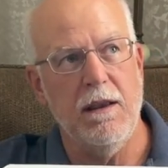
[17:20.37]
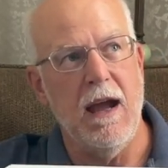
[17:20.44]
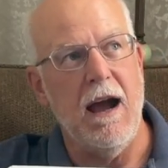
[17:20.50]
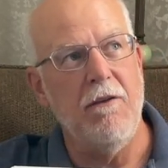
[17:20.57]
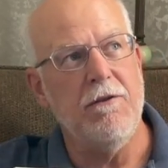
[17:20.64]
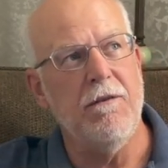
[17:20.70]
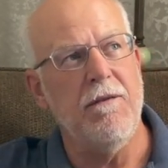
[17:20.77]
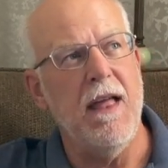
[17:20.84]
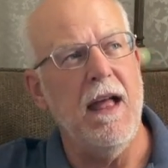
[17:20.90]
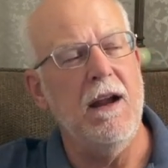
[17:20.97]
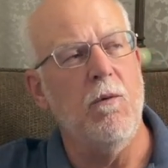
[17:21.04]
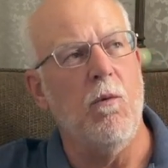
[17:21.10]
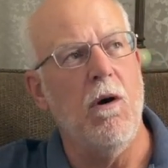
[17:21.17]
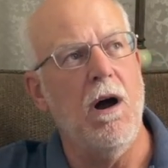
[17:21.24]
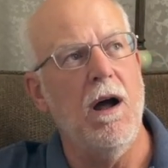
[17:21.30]

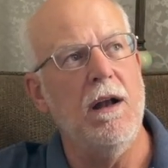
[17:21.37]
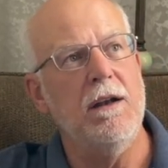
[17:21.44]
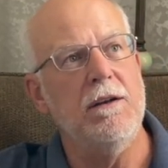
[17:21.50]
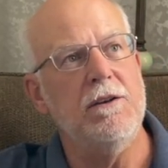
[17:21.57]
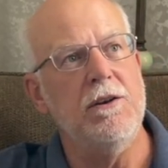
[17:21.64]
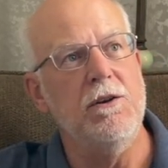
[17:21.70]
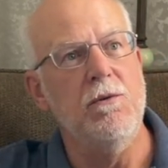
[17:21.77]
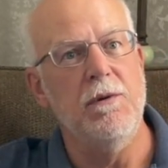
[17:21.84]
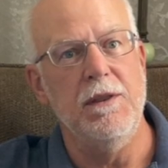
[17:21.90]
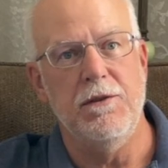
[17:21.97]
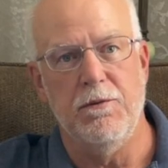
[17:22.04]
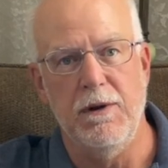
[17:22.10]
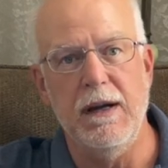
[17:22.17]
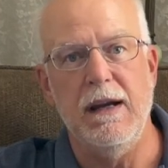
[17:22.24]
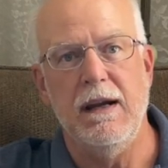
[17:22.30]
ultraviolet 1, 2, and
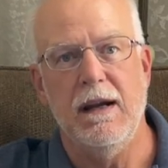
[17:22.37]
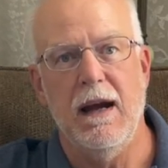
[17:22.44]
3,